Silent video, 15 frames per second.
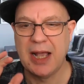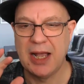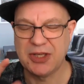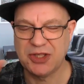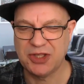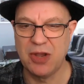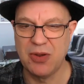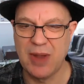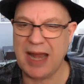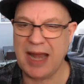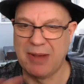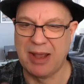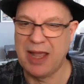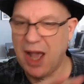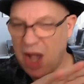
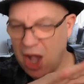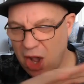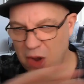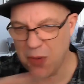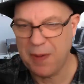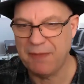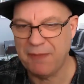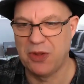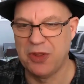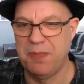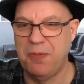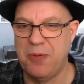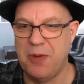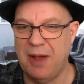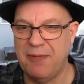I hope
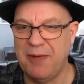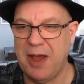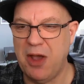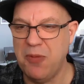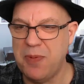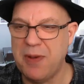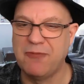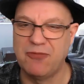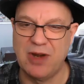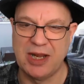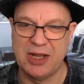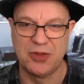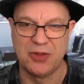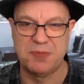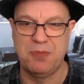I hope I've really
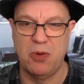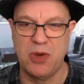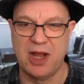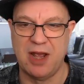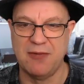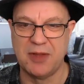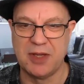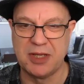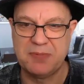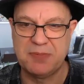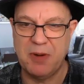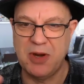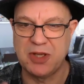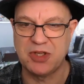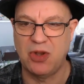got this point over that
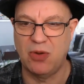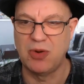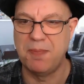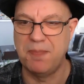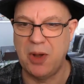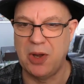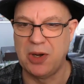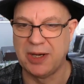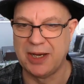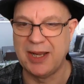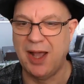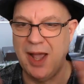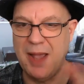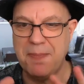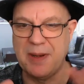spirit, soul, and body.
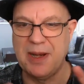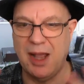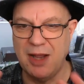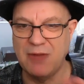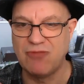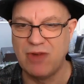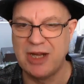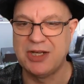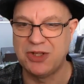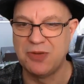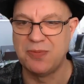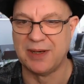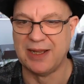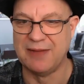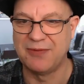I really do
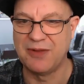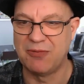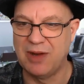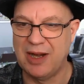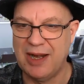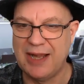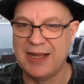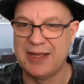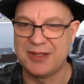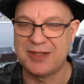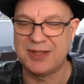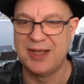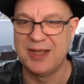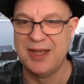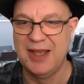believe that
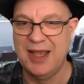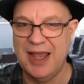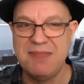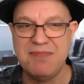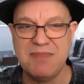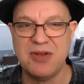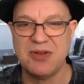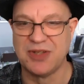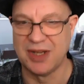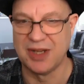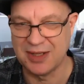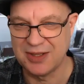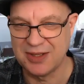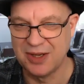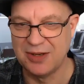relates in
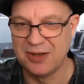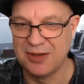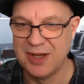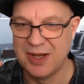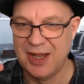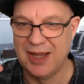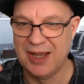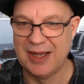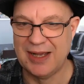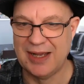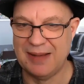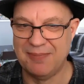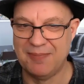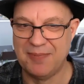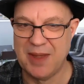music to
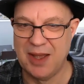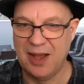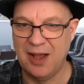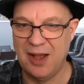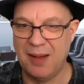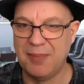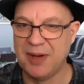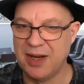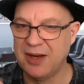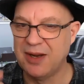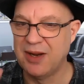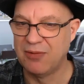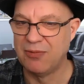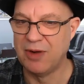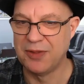
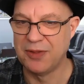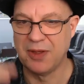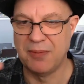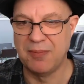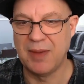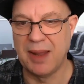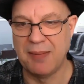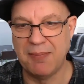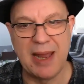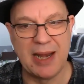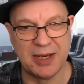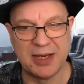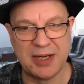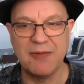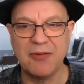harmony, rhythm, and
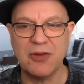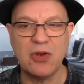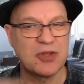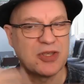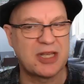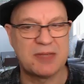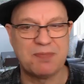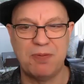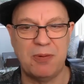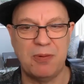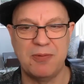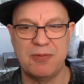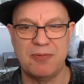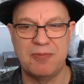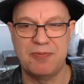melody. And of course,
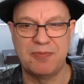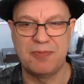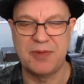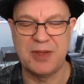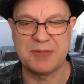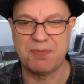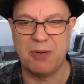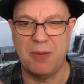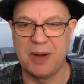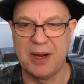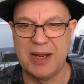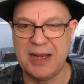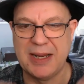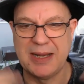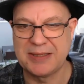there's
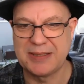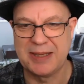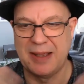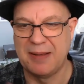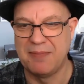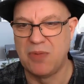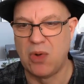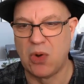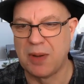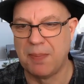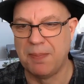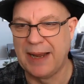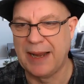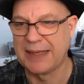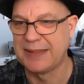probably some more
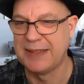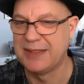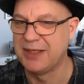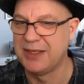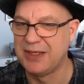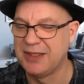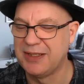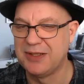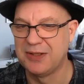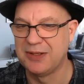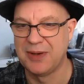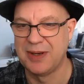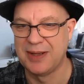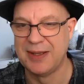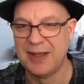complexity
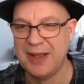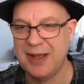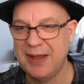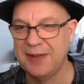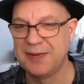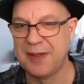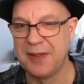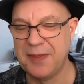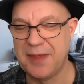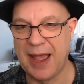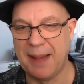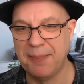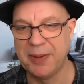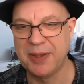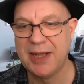to it than
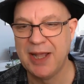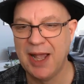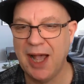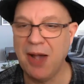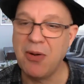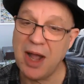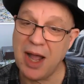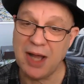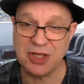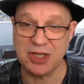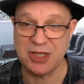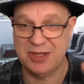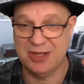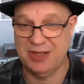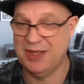that. But I
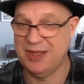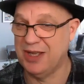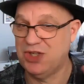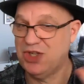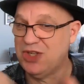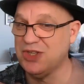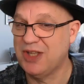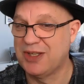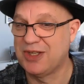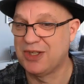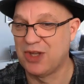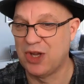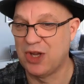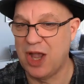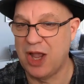just this
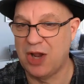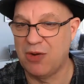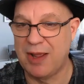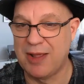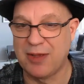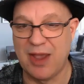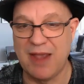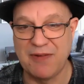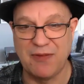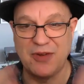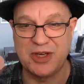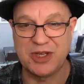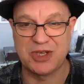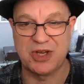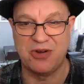is a great. Even if you
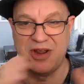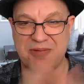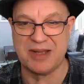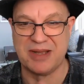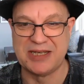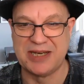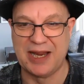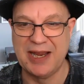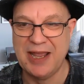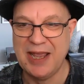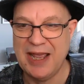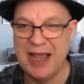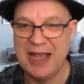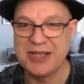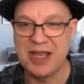disagree with me today,
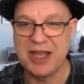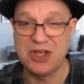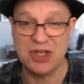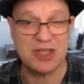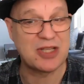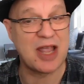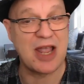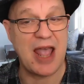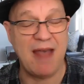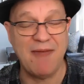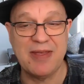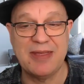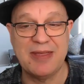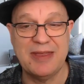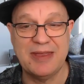is just
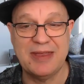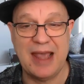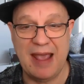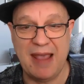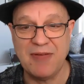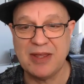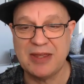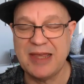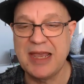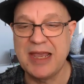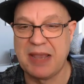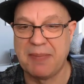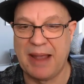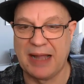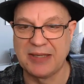have a
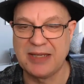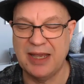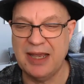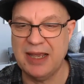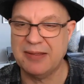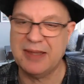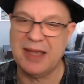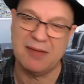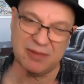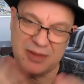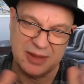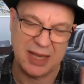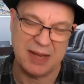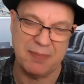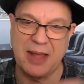think about it.
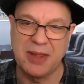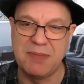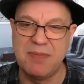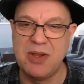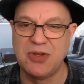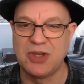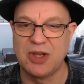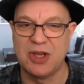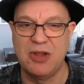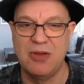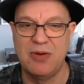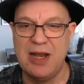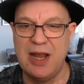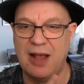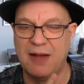Think about the music
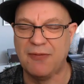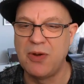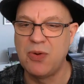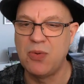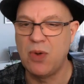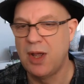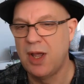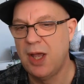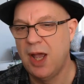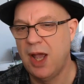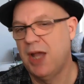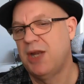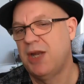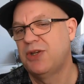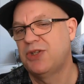you love
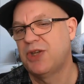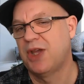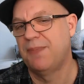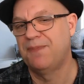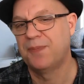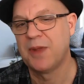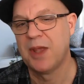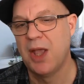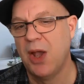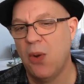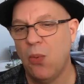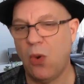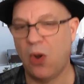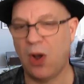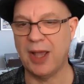and
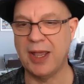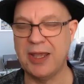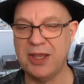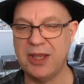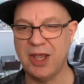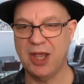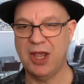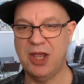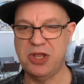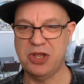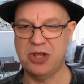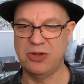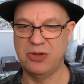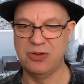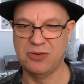why
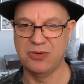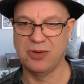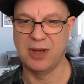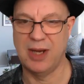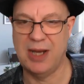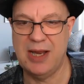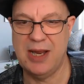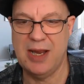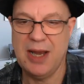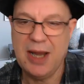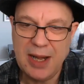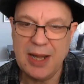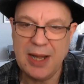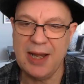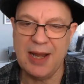you
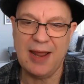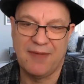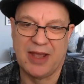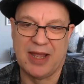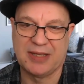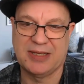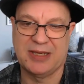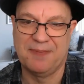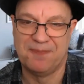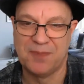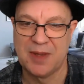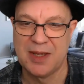love it.